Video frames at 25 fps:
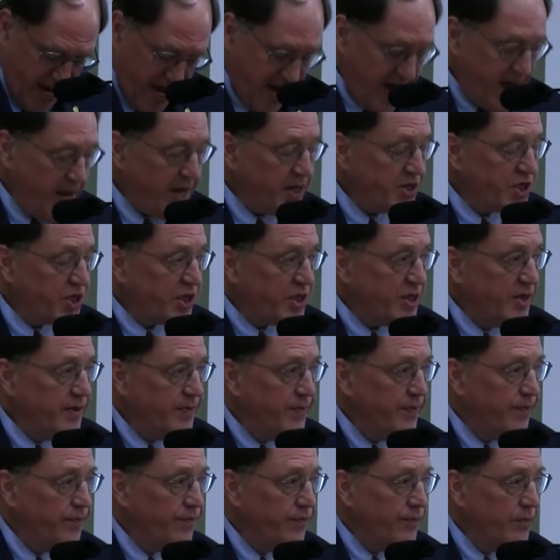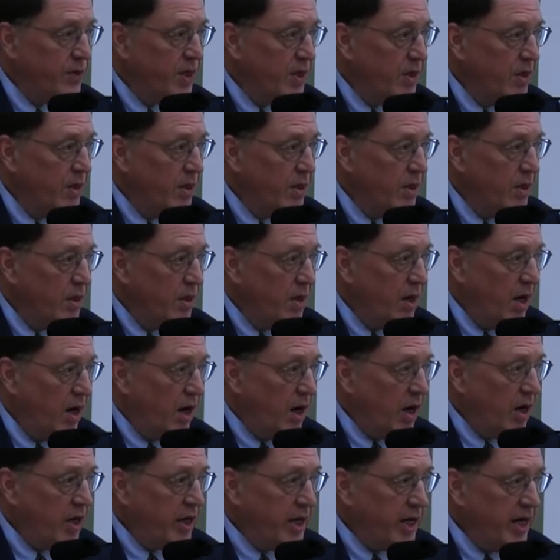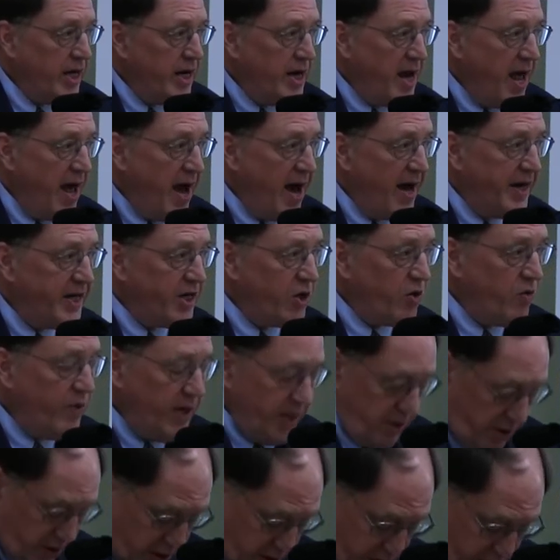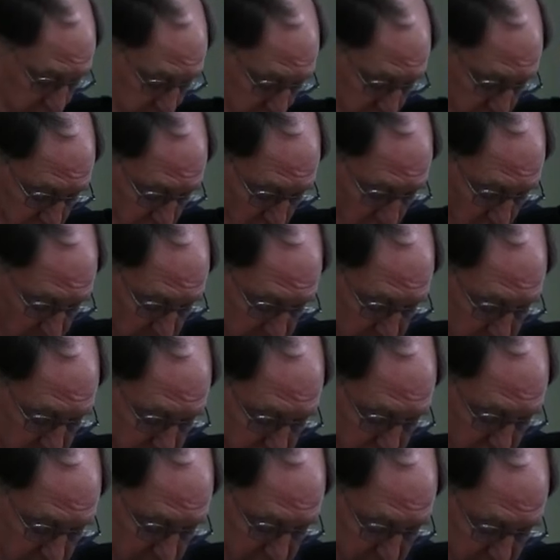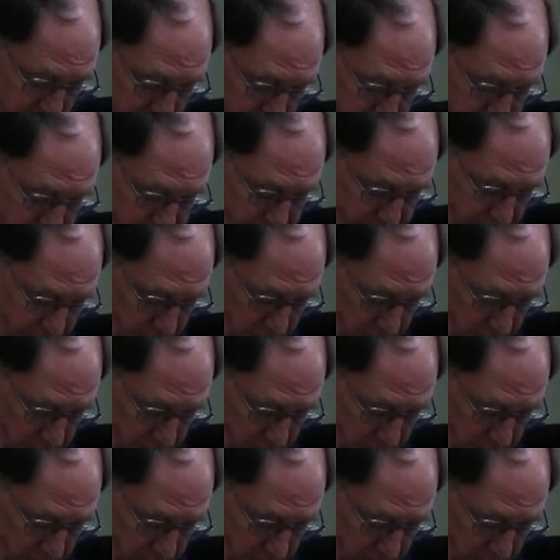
past are inadequate to the stormy present.